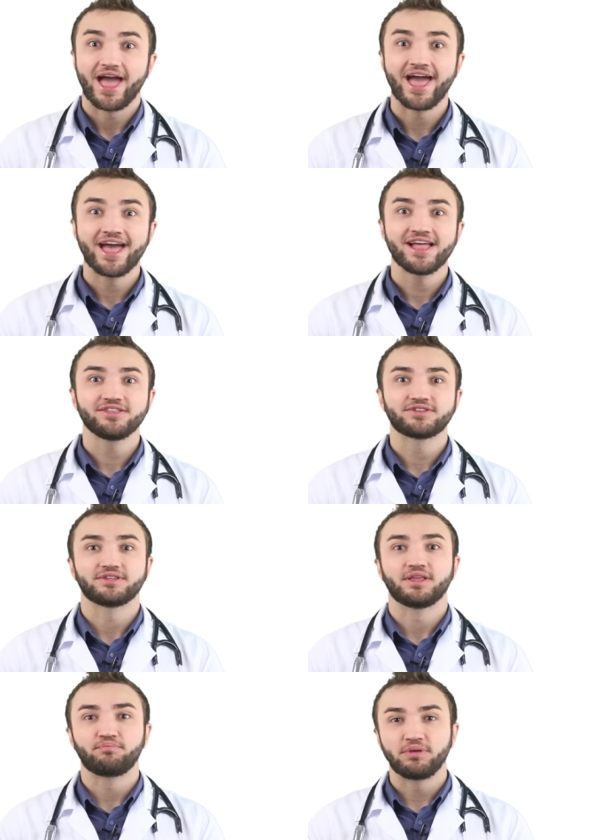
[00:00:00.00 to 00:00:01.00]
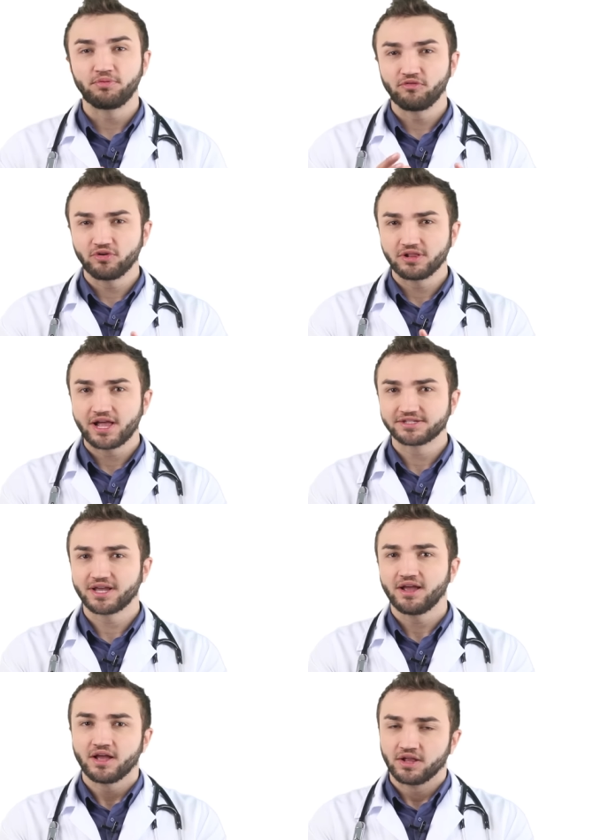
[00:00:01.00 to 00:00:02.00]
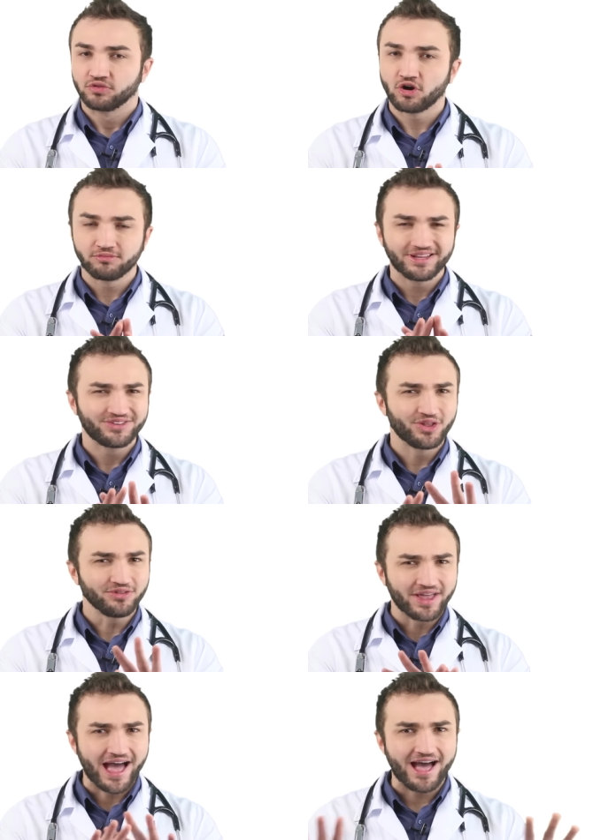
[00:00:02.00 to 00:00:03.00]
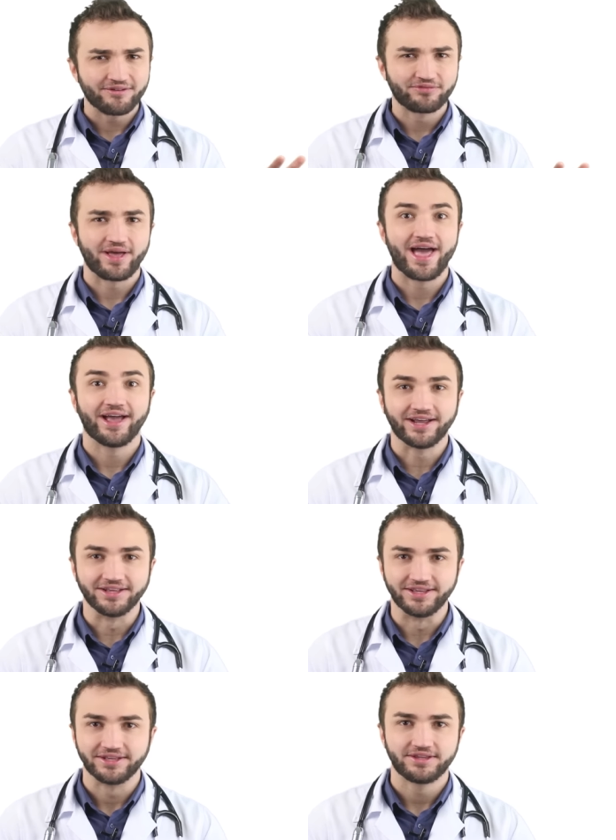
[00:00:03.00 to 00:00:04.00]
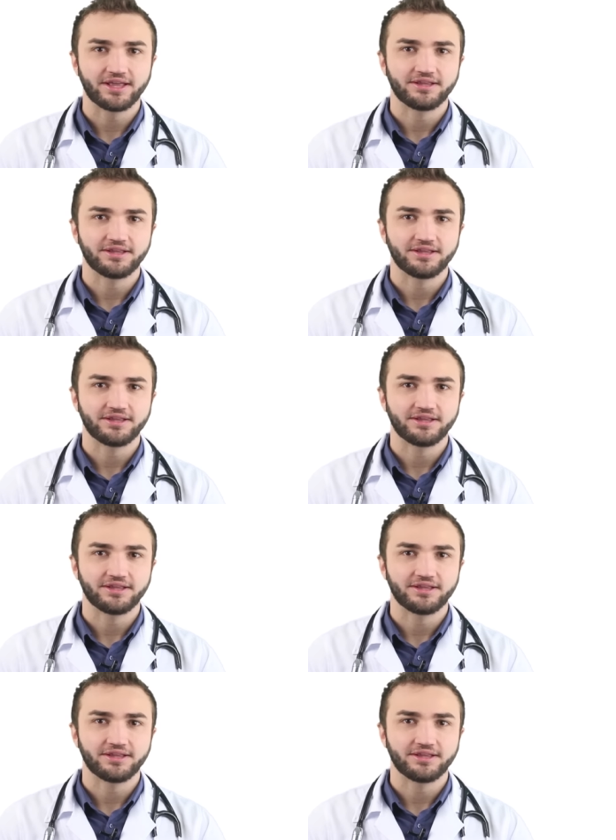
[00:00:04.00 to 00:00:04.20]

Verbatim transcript: And the people from Alaska normally don't have acne.